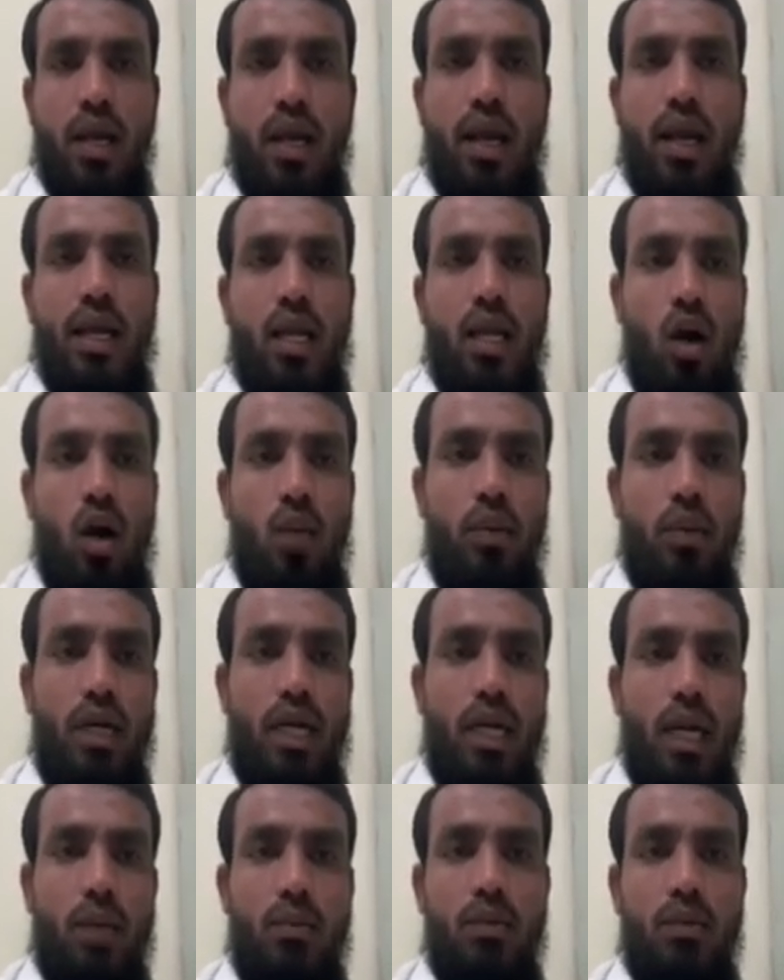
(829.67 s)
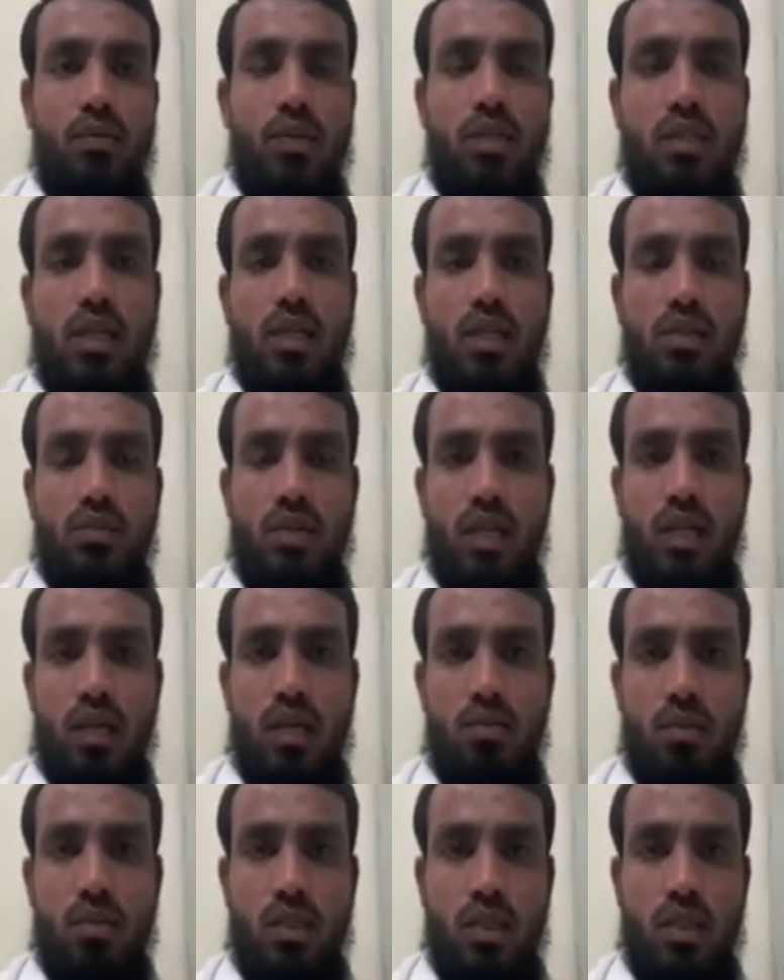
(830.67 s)
And how many type of the cells we
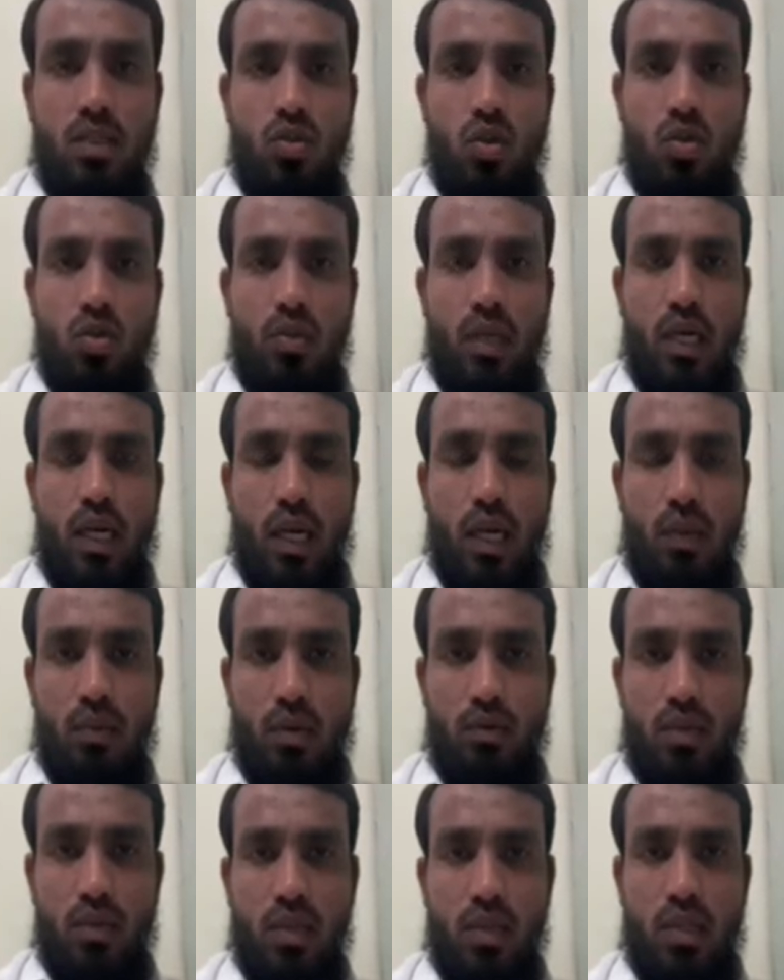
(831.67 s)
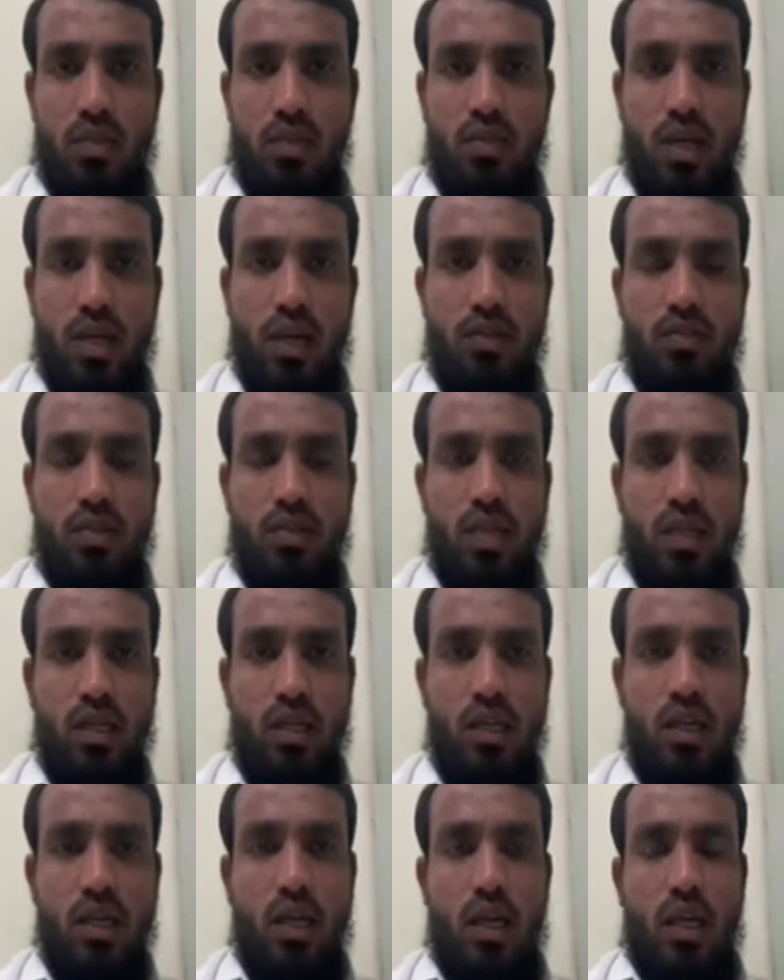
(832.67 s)
can be see? So many type of the cells we have seen,
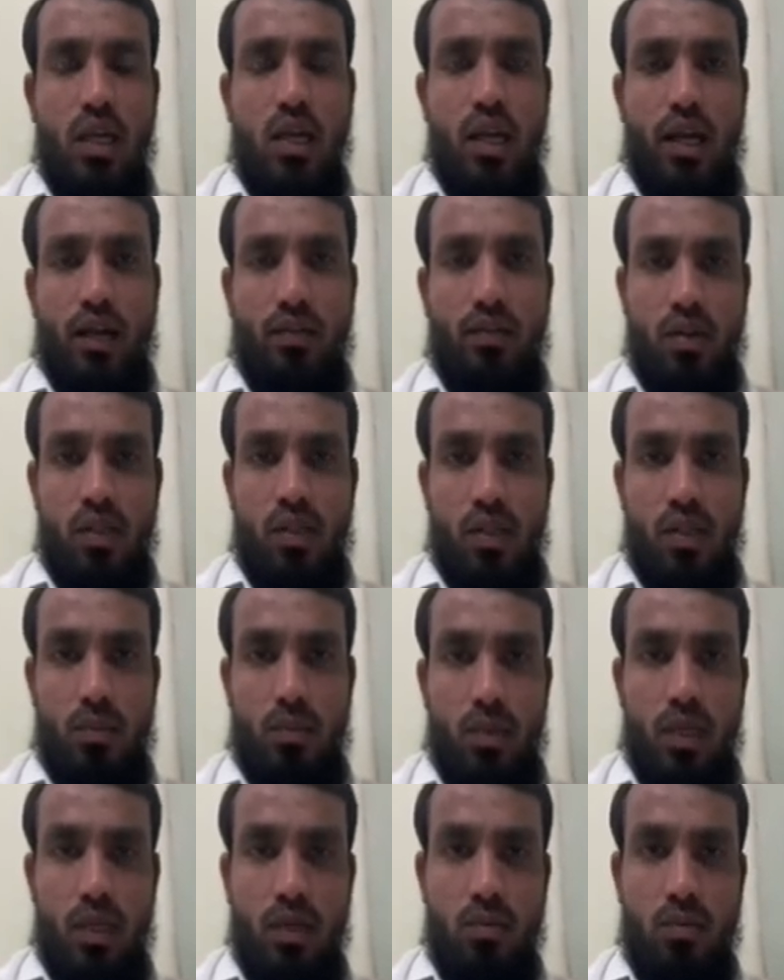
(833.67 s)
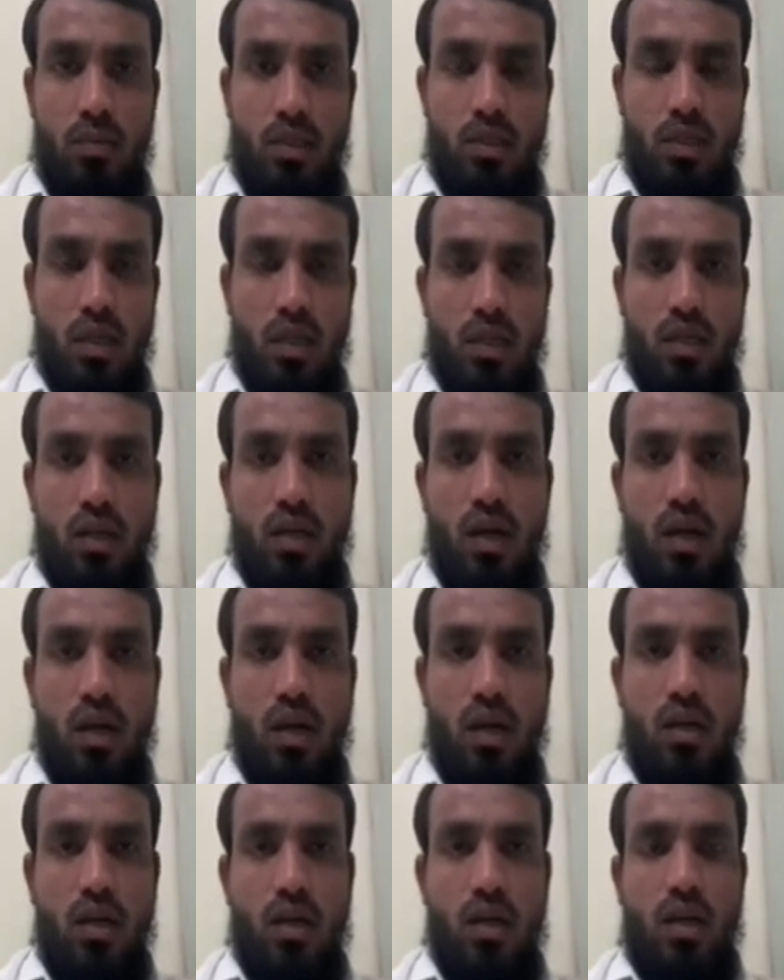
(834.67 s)
like for the epidermis, and
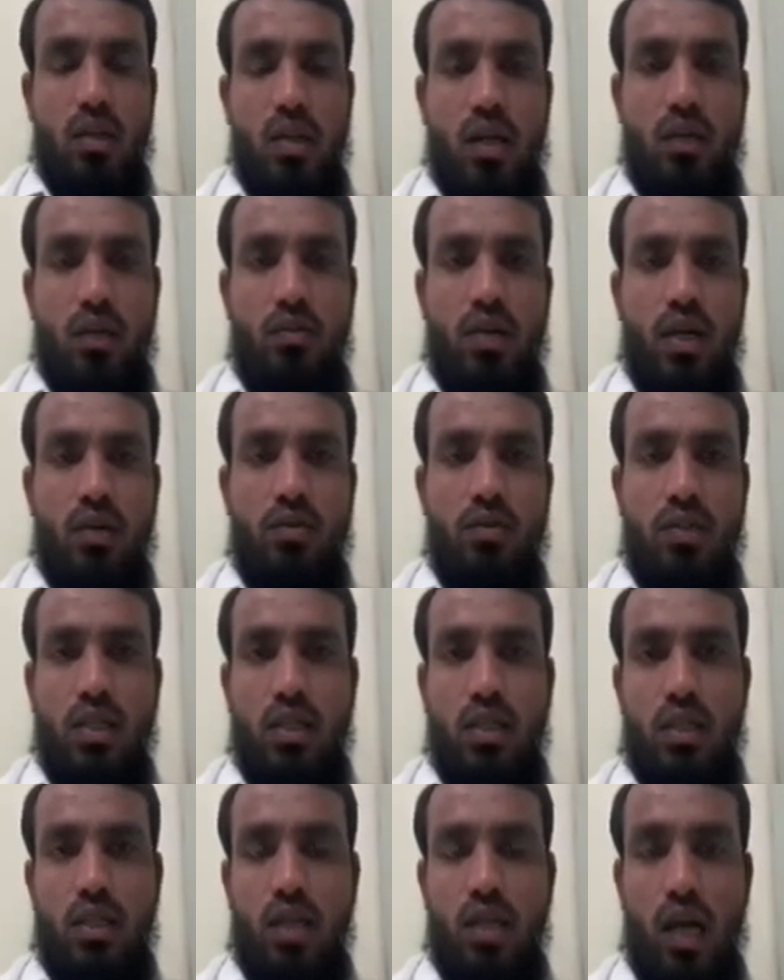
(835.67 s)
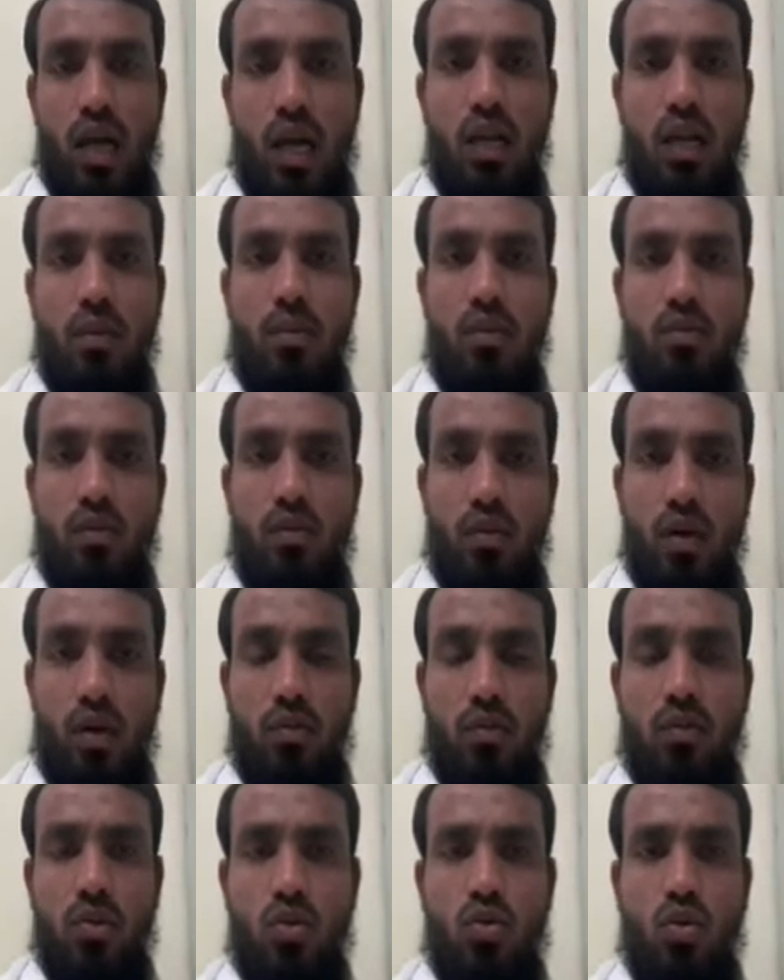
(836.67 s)
then we have seen the xylem and
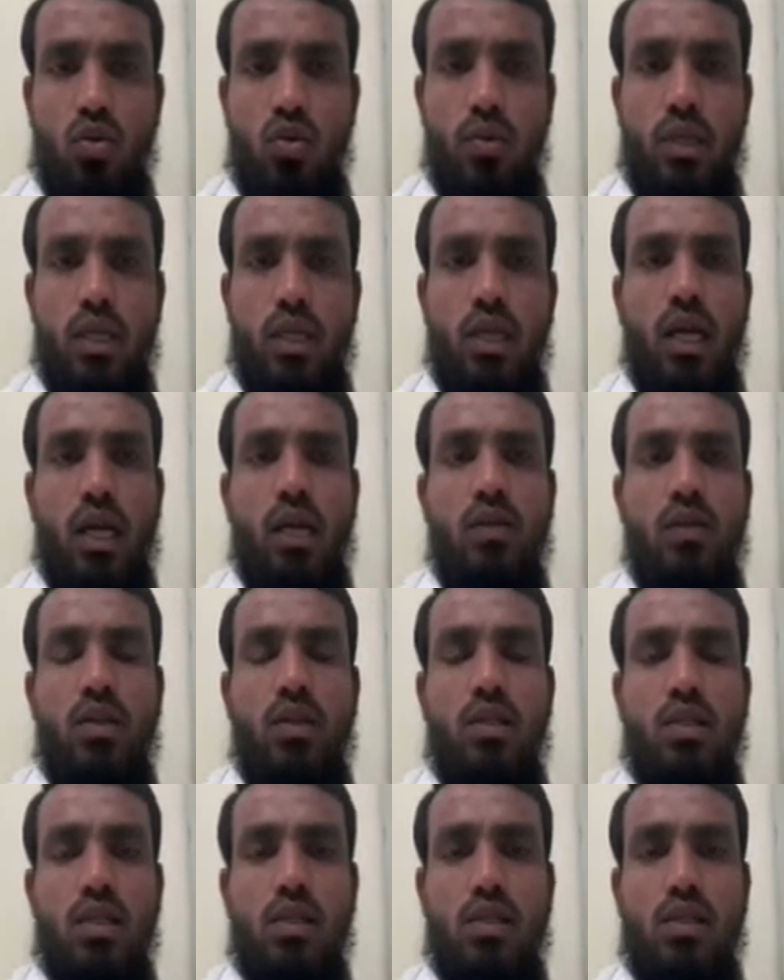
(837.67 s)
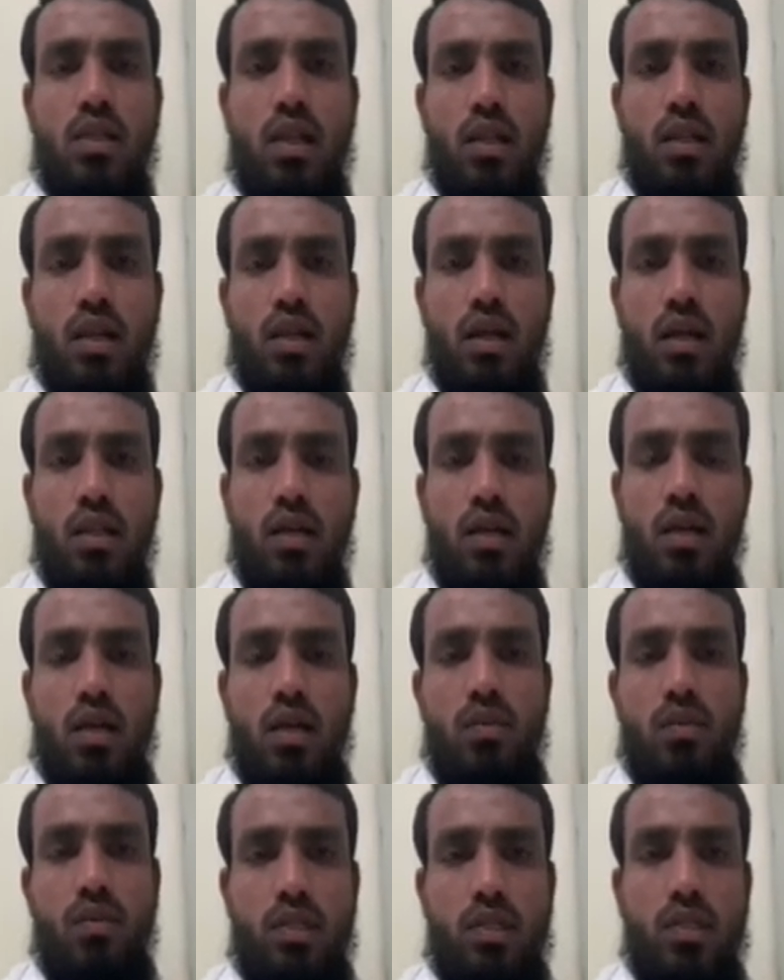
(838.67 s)
phloem. So many kind of the cells are there
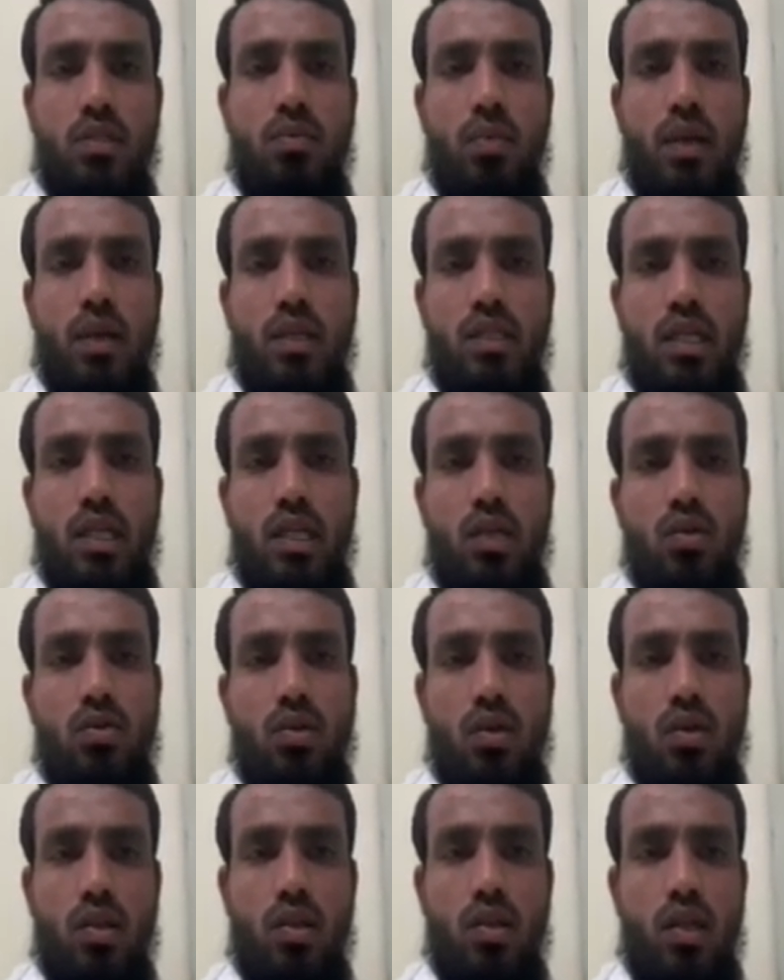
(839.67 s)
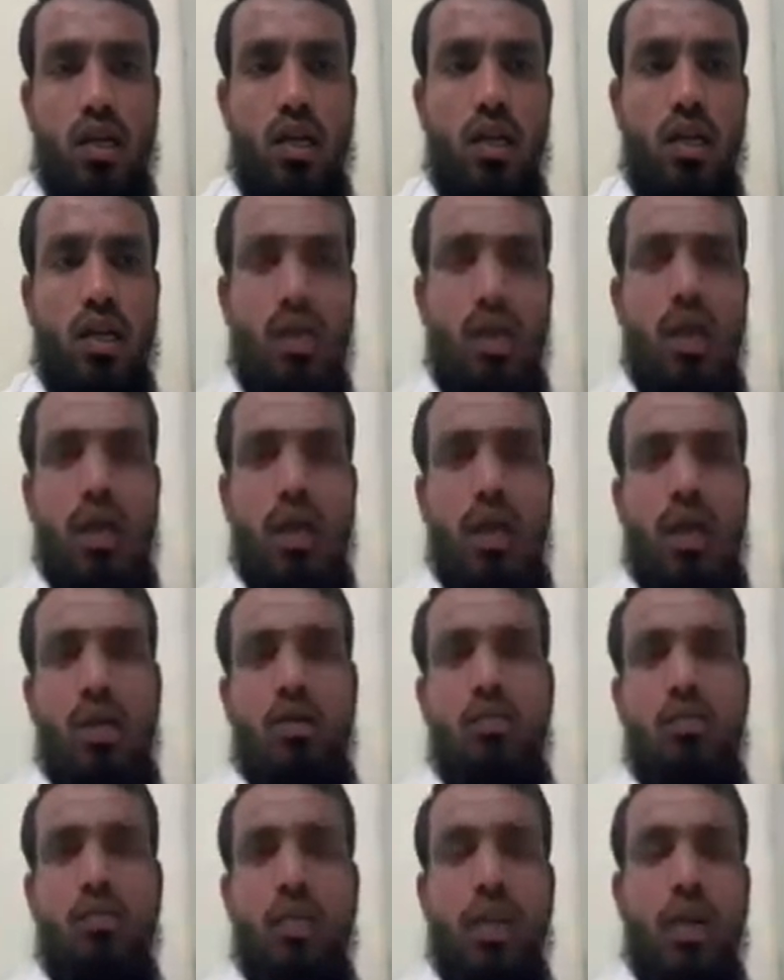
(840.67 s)
which is present over there,
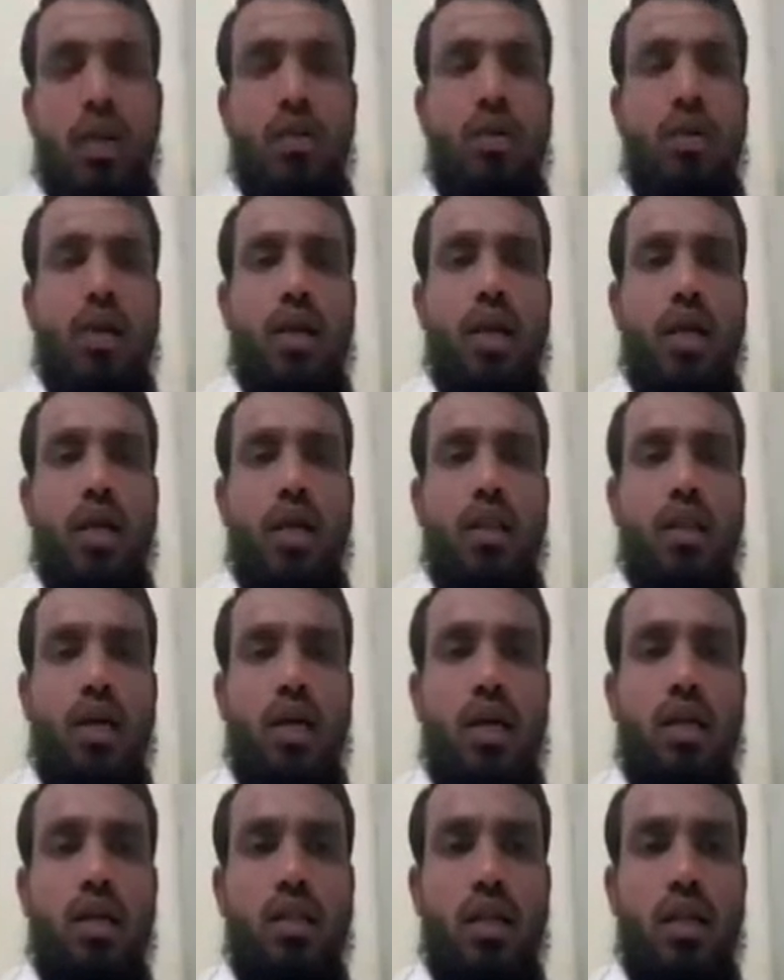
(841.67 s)
and we can think the